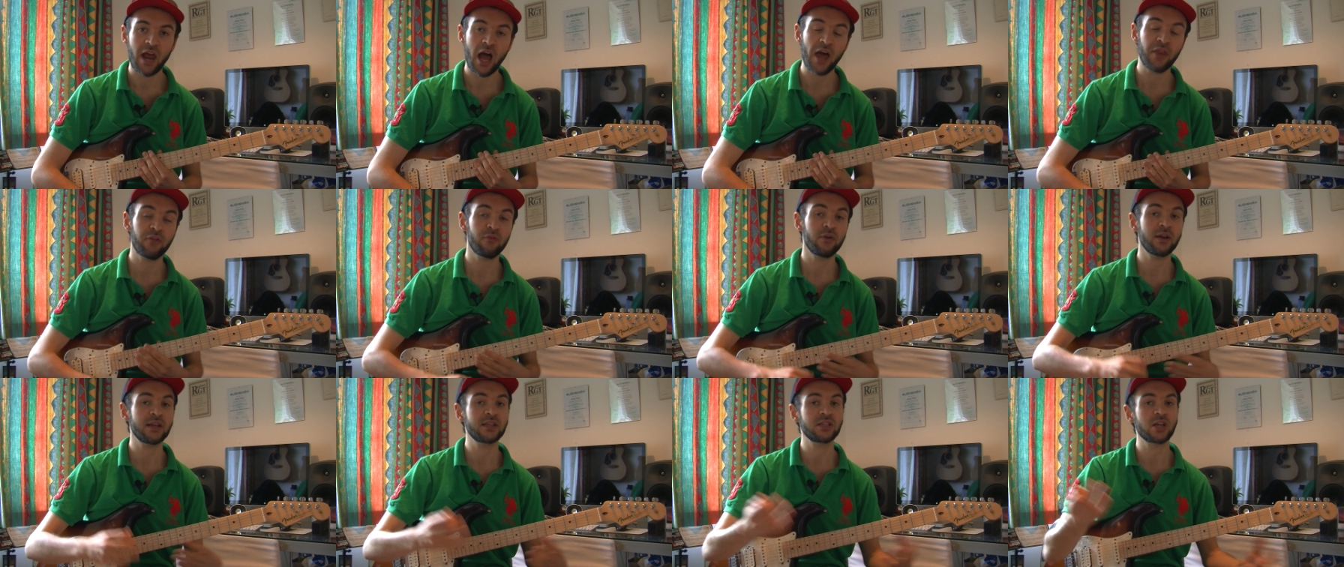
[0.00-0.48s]

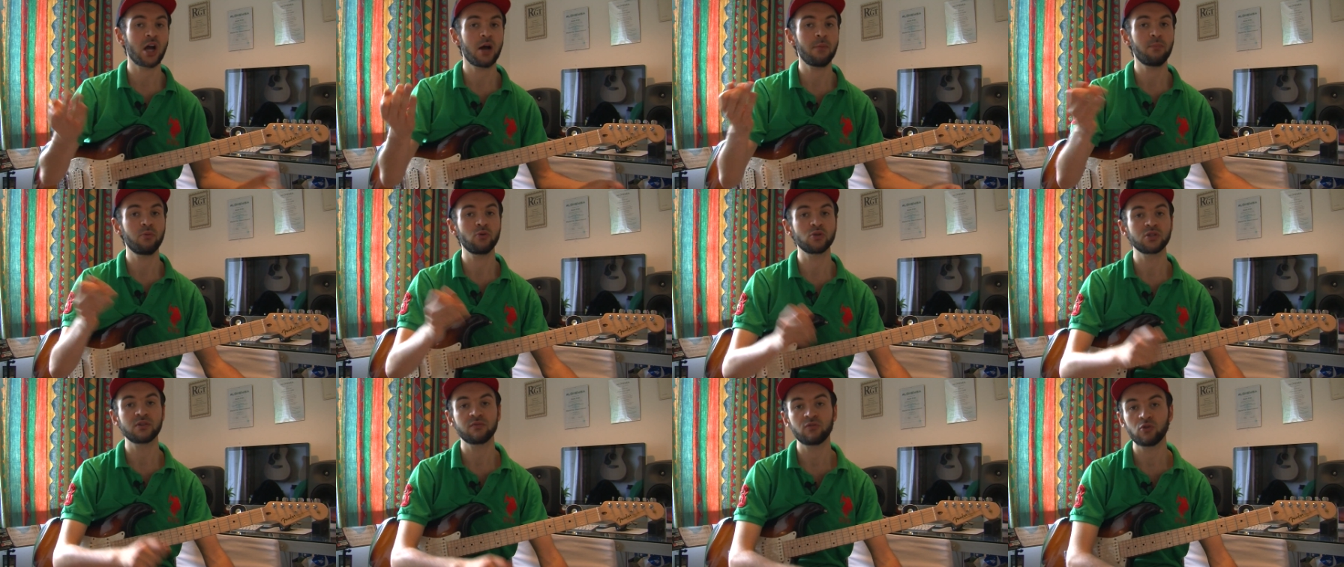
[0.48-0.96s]
Other
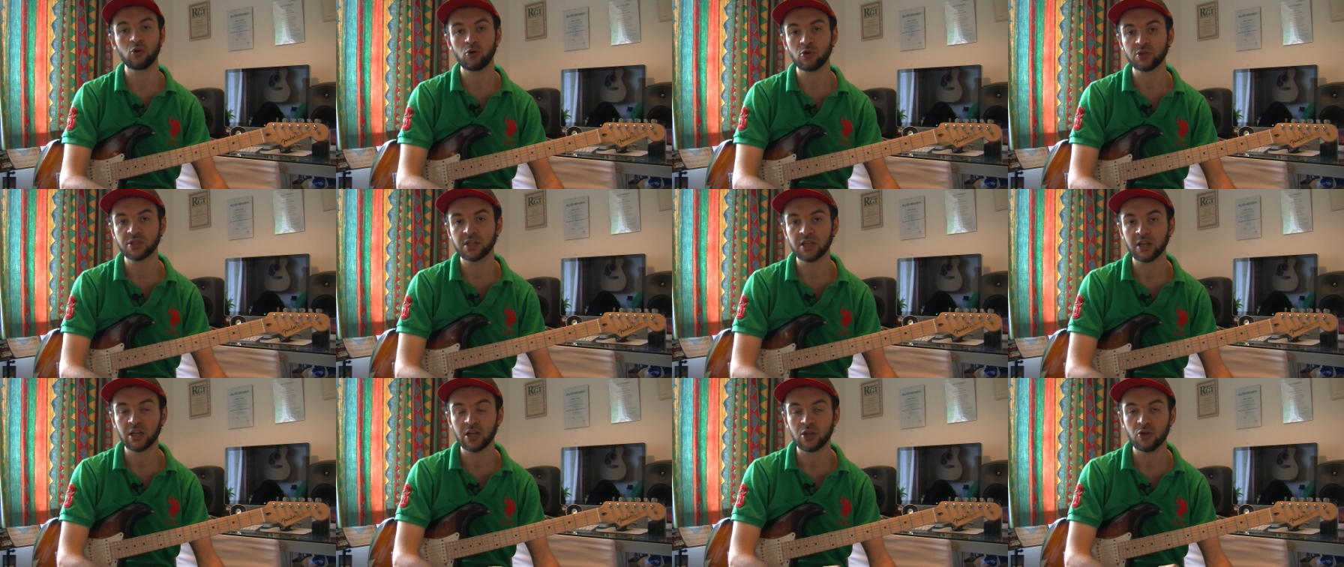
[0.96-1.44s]
examples, of
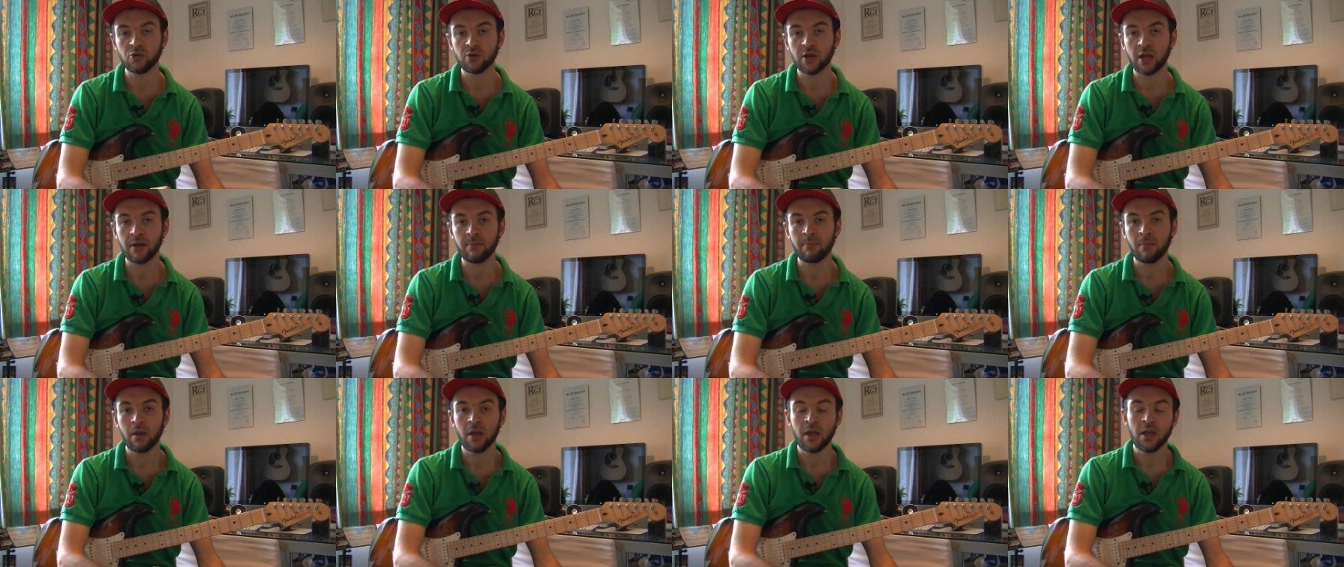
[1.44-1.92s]
course, include
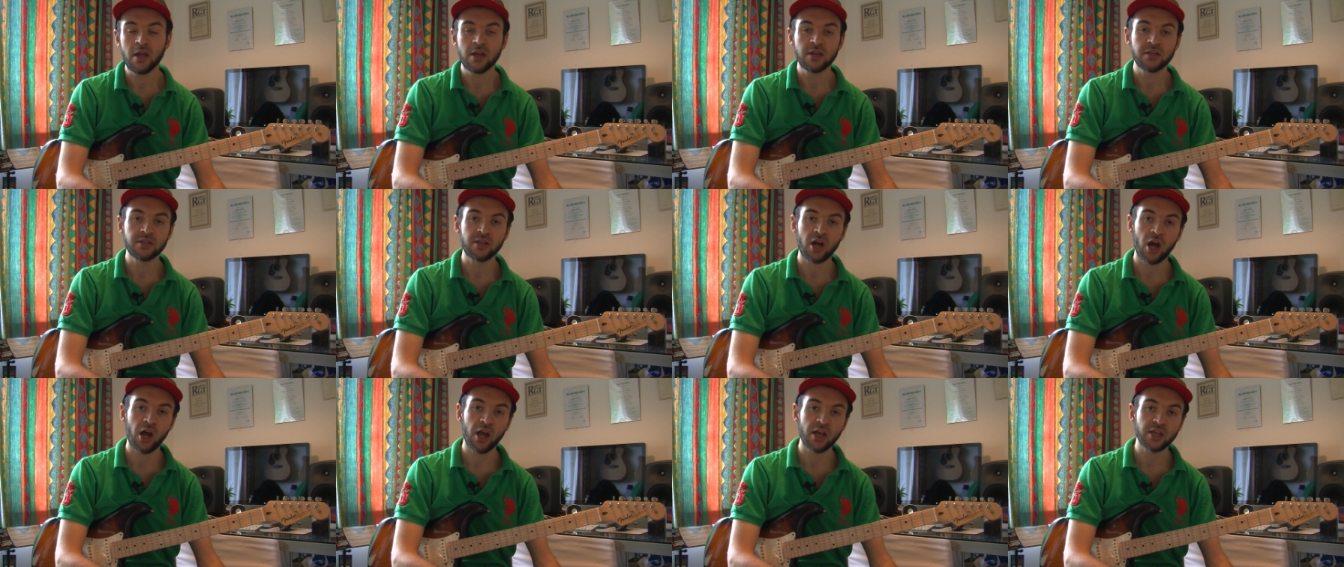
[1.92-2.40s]

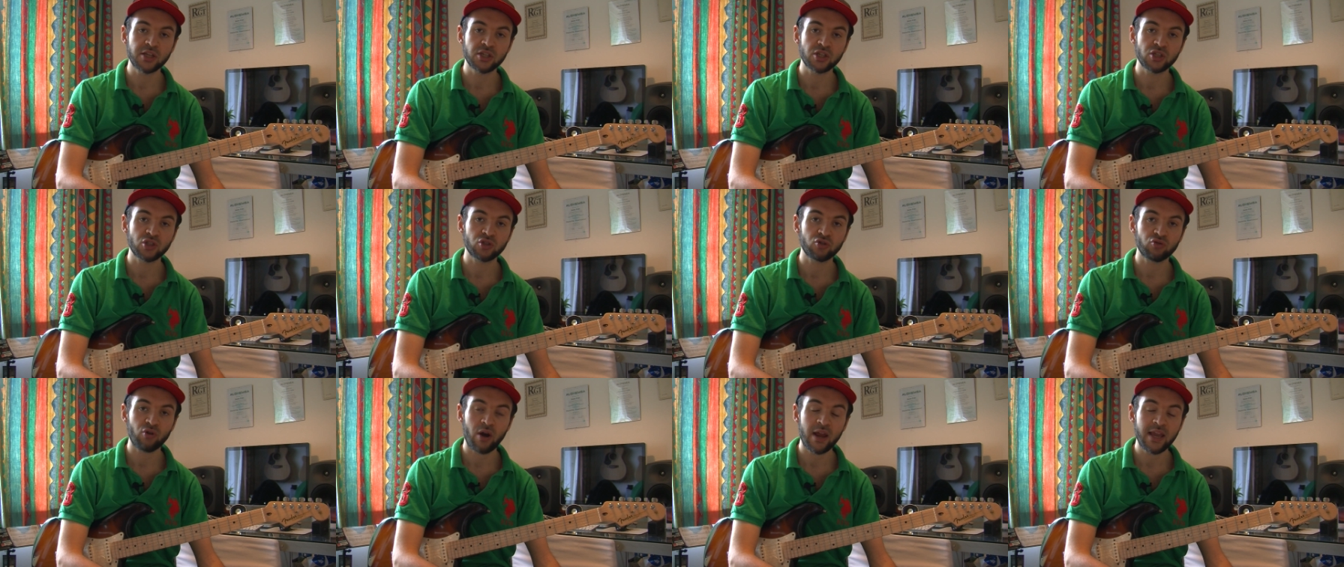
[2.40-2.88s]
Dire
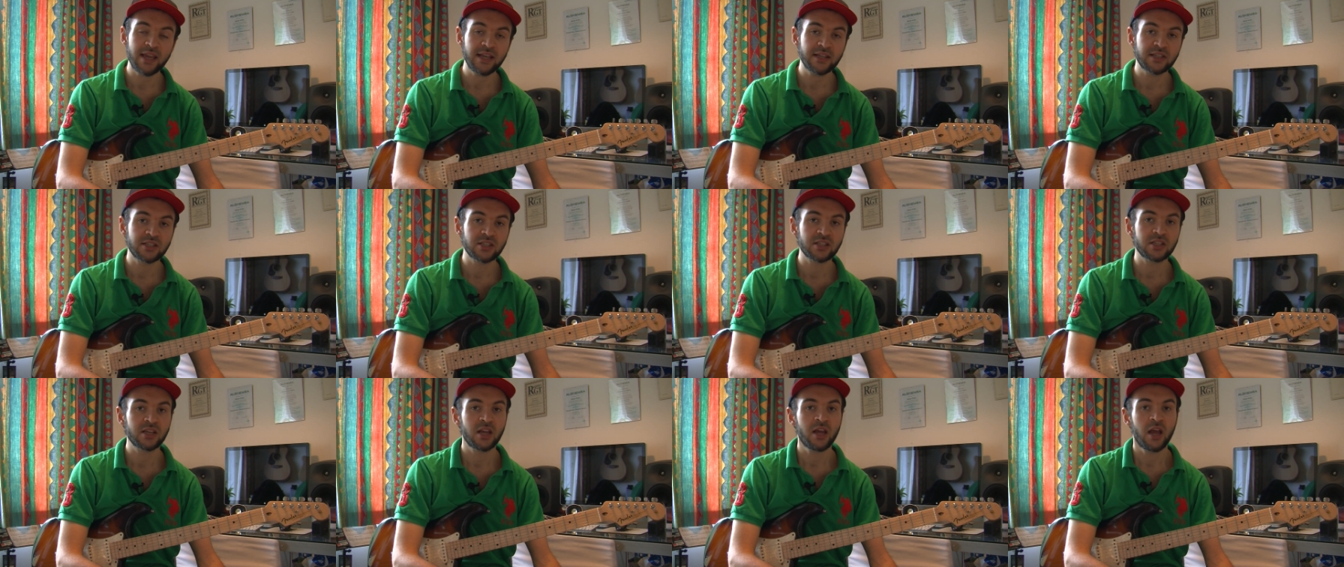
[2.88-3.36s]

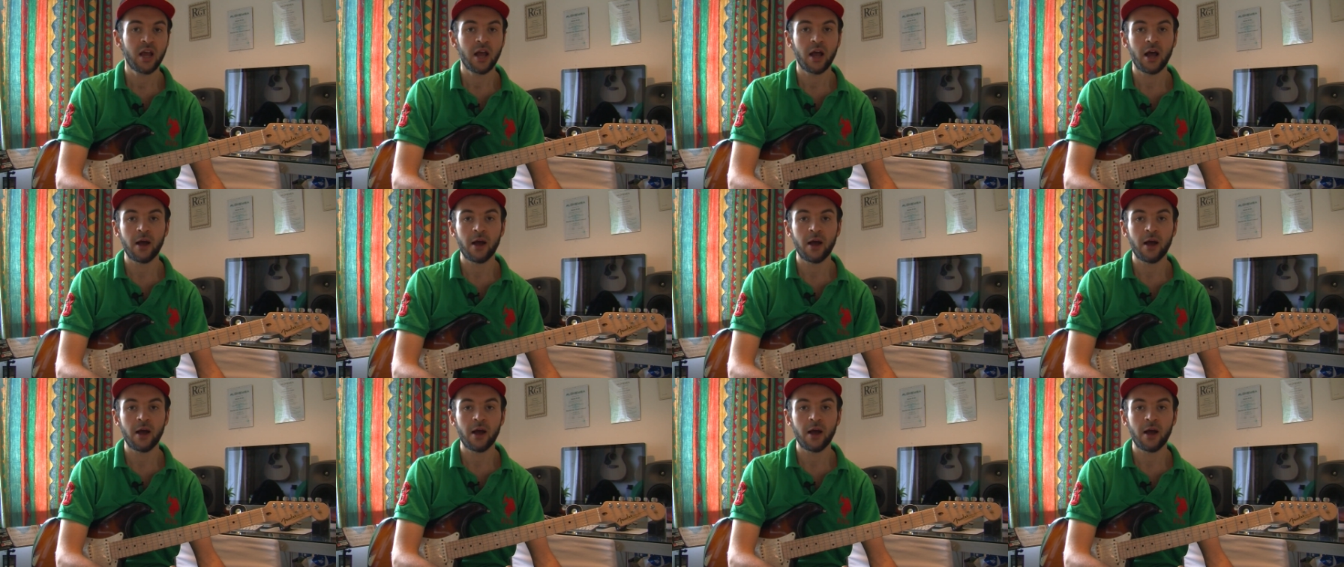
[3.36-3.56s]
Straits.